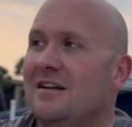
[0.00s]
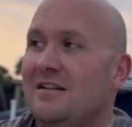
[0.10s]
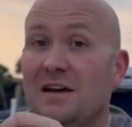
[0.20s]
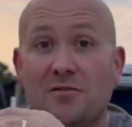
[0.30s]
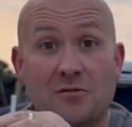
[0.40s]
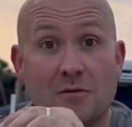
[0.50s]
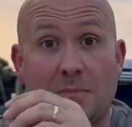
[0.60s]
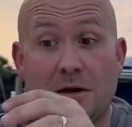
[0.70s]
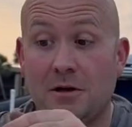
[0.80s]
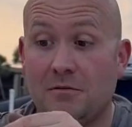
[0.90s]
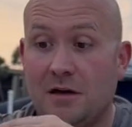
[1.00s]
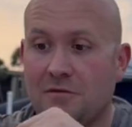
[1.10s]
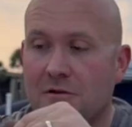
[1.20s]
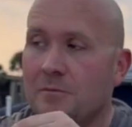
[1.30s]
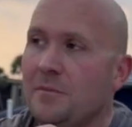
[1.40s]
Never do a repair you don't have
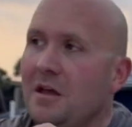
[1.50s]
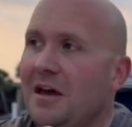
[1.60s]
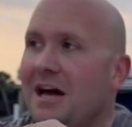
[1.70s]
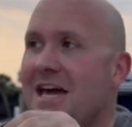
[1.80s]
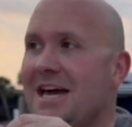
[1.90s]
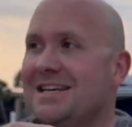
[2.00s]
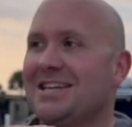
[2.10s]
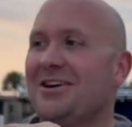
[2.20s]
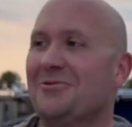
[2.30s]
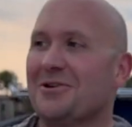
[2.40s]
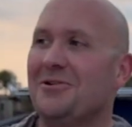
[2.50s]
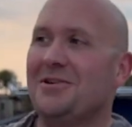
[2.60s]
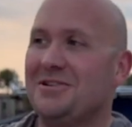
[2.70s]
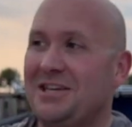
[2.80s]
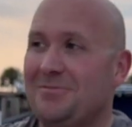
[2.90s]
to do. So we're
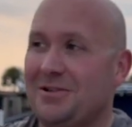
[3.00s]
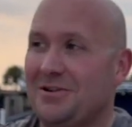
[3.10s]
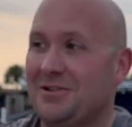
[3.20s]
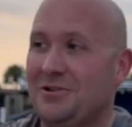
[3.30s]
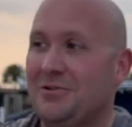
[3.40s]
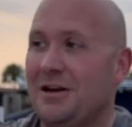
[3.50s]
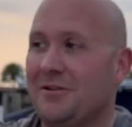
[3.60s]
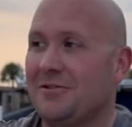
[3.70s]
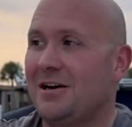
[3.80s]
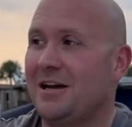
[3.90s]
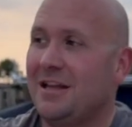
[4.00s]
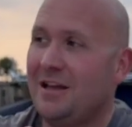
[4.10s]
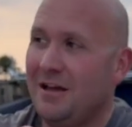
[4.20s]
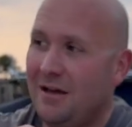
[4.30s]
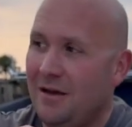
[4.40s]
going to keep the new anchor light,
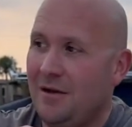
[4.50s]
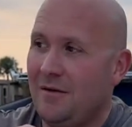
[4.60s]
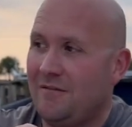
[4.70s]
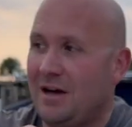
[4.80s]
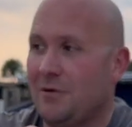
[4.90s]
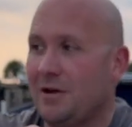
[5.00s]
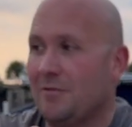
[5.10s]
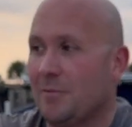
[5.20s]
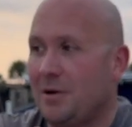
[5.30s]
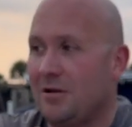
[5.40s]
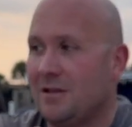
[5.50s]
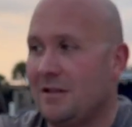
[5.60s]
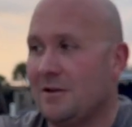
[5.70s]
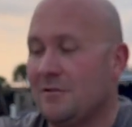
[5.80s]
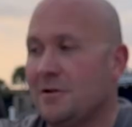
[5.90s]
find a way to repair that
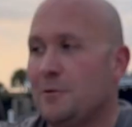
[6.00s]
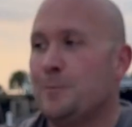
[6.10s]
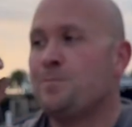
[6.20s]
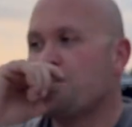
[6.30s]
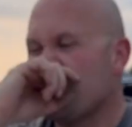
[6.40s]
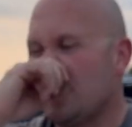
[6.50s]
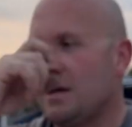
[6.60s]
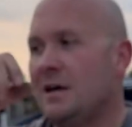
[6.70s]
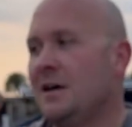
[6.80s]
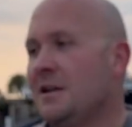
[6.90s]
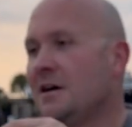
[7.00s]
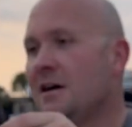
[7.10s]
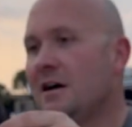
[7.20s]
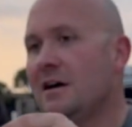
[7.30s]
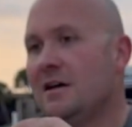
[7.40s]
later on, and
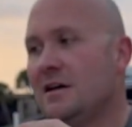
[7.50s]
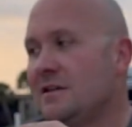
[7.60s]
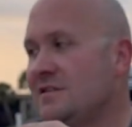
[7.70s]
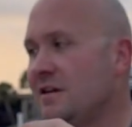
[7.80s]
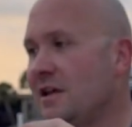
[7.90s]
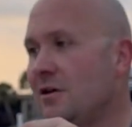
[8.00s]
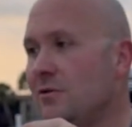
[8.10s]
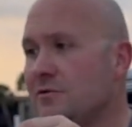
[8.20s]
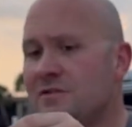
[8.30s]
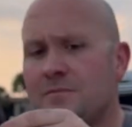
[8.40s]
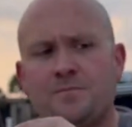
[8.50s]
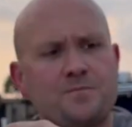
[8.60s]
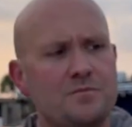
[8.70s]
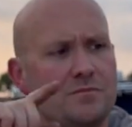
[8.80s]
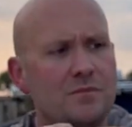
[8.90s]
see how that holds.
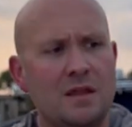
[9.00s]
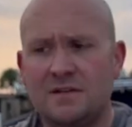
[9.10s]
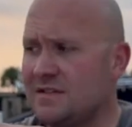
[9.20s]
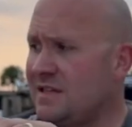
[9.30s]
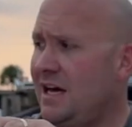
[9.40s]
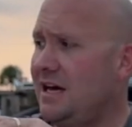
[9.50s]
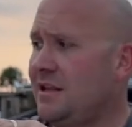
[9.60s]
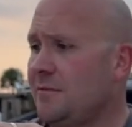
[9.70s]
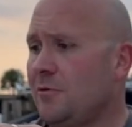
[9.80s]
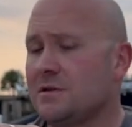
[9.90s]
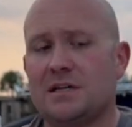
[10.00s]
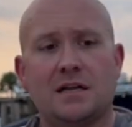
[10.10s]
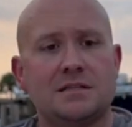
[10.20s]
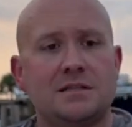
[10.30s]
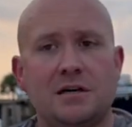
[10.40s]
This side, the port side
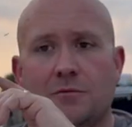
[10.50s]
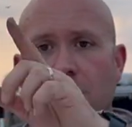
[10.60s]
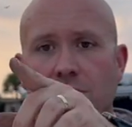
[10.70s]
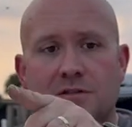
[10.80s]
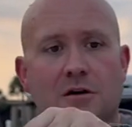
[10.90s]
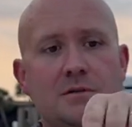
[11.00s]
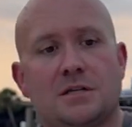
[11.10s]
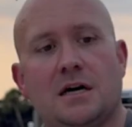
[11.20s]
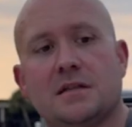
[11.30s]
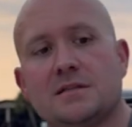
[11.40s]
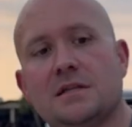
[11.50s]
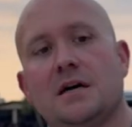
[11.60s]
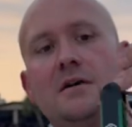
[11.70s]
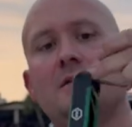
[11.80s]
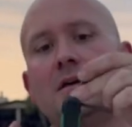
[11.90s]
is done. We'll go over the starboard side and see
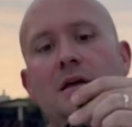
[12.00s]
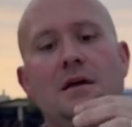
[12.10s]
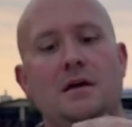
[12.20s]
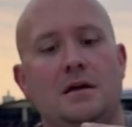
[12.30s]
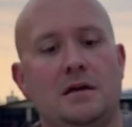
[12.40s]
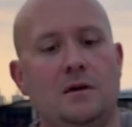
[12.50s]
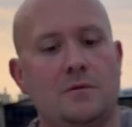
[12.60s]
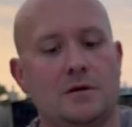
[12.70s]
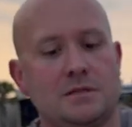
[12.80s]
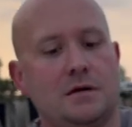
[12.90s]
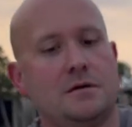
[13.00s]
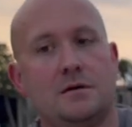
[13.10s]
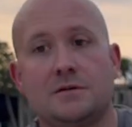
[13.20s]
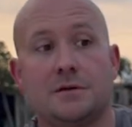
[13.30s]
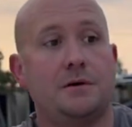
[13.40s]
how it works out.
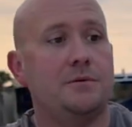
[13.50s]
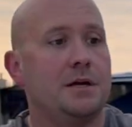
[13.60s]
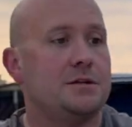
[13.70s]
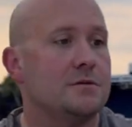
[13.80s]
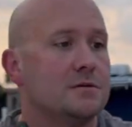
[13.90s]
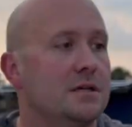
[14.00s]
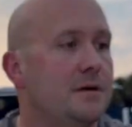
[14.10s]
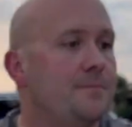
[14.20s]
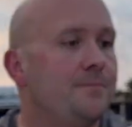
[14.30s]
So we'll catch you on the other side.